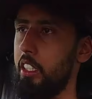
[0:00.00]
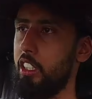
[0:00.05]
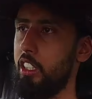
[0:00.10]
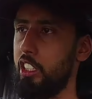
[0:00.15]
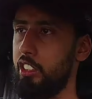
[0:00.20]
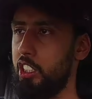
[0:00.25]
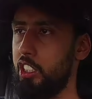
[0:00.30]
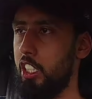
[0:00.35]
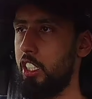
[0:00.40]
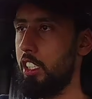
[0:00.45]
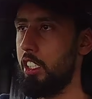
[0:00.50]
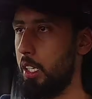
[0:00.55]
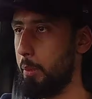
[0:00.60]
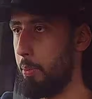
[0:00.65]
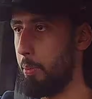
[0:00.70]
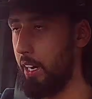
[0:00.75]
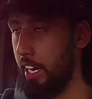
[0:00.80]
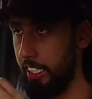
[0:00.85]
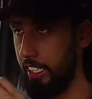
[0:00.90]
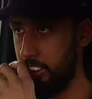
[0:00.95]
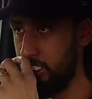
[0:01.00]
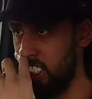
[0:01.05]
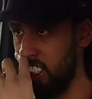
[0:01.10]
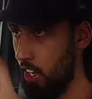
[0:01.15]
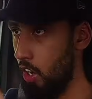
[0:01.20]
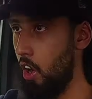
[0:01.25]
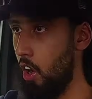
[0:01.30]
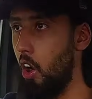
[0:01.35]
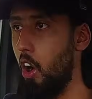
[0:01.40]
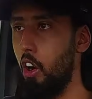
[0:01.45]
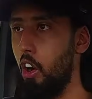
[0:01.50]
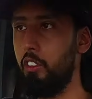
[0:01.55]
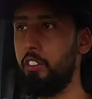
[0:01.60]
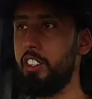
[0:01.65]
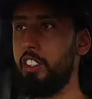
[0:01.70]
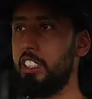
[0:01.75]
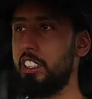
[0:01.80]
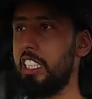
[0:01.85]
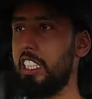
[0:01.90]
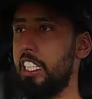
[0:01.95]
considering the price of
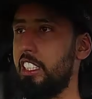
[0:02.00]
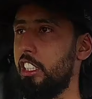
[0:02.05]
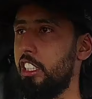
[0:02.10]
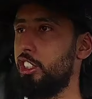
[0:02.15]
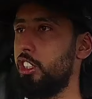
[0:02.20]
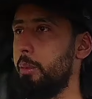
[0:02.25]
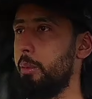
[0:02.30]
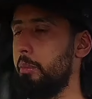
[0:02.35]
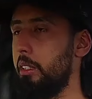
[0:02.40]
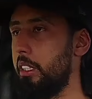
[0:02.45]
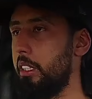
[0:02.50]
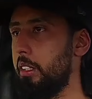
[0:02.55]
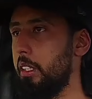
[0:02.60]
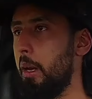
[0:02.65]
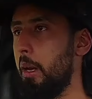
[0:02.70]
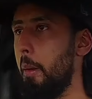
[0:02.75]
the standard Jimny.